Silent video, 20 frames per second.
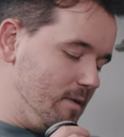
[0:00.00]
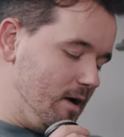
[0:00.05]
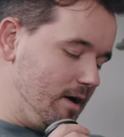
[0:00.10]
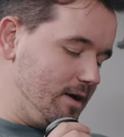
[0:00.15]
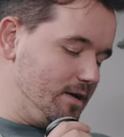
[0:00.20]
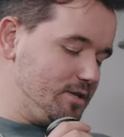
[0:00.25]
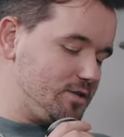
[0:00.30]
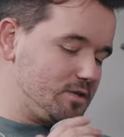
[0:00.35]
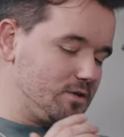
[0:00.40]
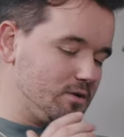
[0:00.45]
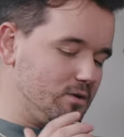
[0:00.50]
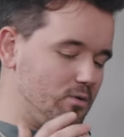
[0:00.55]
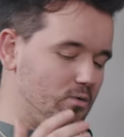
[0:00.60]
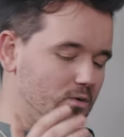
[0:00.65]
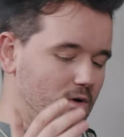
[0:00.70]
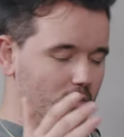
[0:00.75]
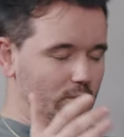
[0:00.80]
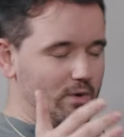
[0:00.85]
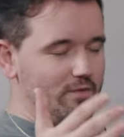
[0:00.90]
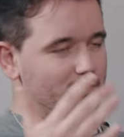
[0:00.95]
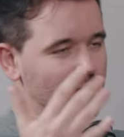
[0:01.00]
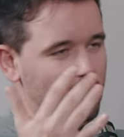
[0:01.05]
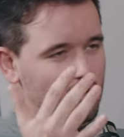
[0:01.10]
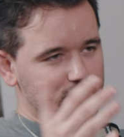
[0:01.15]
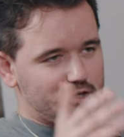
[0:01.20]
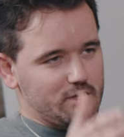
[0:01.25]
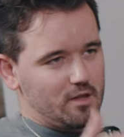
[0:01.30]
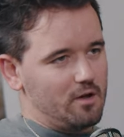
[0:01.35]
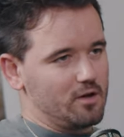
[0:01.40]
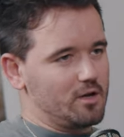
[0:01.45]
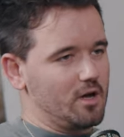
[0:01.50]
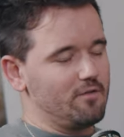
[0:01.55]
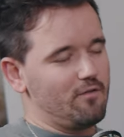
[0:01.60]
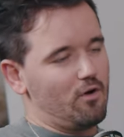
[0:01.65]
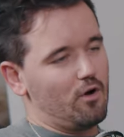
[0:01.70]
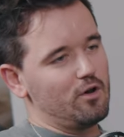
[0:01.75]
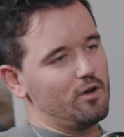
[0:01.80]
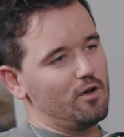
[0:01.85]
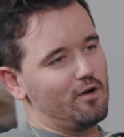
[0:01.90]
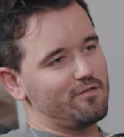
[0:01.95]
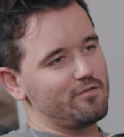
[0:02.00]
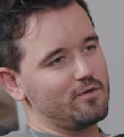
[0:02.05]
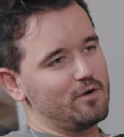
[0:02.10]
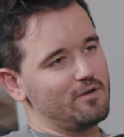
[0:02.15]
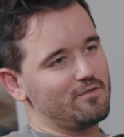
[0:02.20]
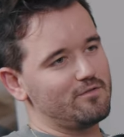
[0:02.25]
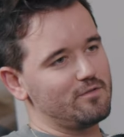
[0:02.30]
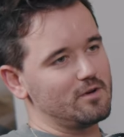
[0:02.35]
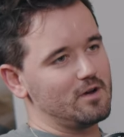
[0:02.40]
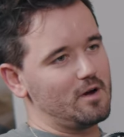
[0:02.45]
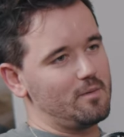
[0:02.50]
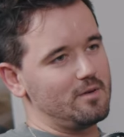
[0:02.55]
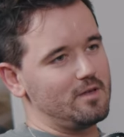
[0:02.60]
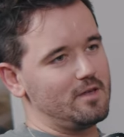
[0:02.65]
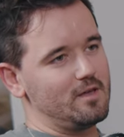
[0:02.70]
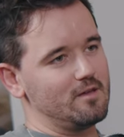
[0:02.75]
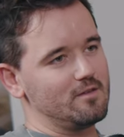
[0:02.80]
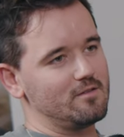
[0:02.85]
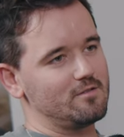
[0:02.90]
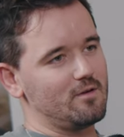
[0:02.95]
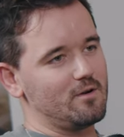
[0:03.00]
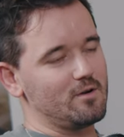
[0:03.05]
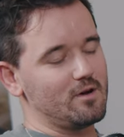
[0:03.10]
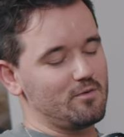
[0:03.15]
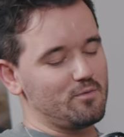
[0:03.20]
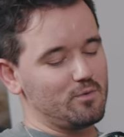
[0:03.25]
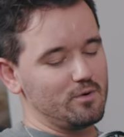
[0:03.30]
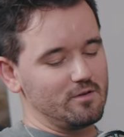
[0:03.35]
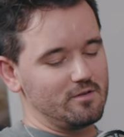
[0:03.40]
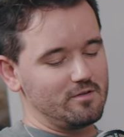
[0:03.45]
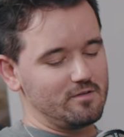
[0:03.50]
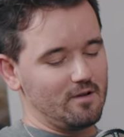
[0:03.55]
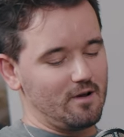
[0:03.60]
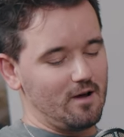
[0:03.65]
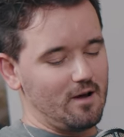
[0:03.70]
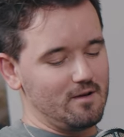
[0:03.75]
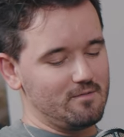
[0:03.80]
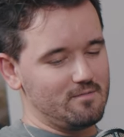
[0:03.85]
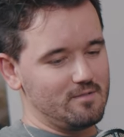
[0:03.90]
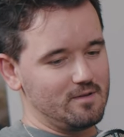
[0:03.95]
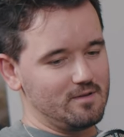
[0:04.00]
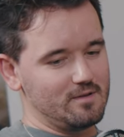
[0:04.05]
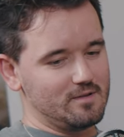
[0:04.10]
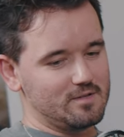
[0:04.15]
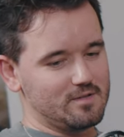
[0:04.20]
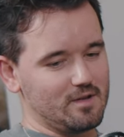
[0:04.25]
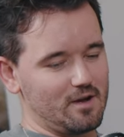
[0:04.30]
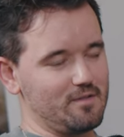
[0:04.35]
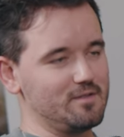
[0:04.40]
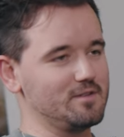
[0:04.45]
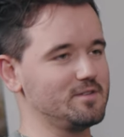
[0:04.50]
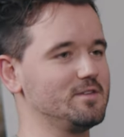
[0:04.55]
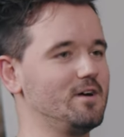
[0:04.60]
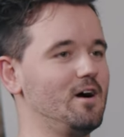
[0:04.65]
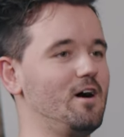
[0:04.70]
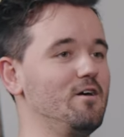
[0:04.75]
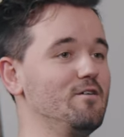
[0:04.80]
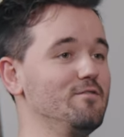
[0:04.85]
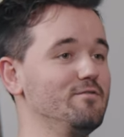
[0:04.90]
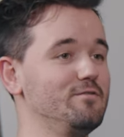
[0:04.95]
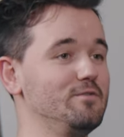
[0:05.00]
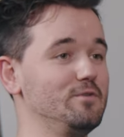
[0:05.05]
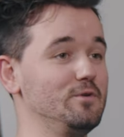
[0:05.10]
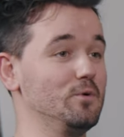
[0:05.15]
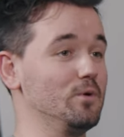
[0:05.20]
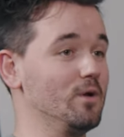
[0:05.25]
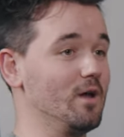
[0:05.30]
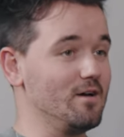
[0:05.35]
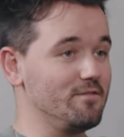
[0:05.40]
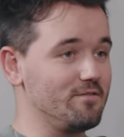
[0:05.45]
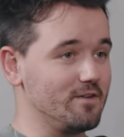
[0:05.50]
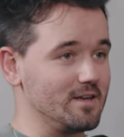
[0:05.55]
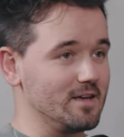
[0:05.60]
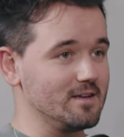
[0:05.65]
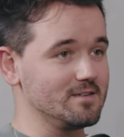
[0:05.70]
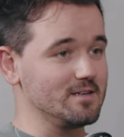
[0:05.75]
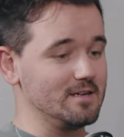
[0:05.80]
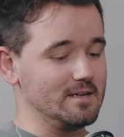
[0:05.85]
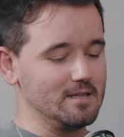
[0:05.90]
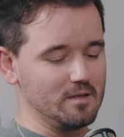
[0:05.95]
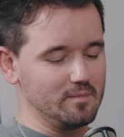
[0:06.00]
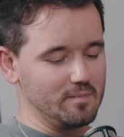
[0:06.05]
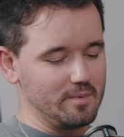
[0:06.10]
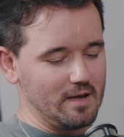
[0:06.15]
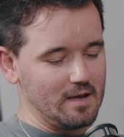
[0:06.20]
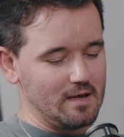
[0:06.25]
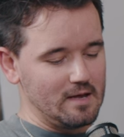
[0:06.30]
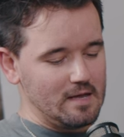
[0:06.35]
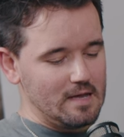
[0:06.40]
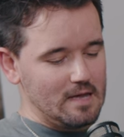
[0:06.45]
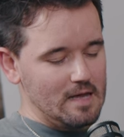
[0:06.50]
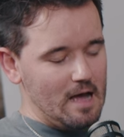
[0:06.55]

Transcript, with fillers: I guess we've known each other kind of on and off for, for a couple of years, so I kind of want to start start at the start of your life, I guess, a little bit.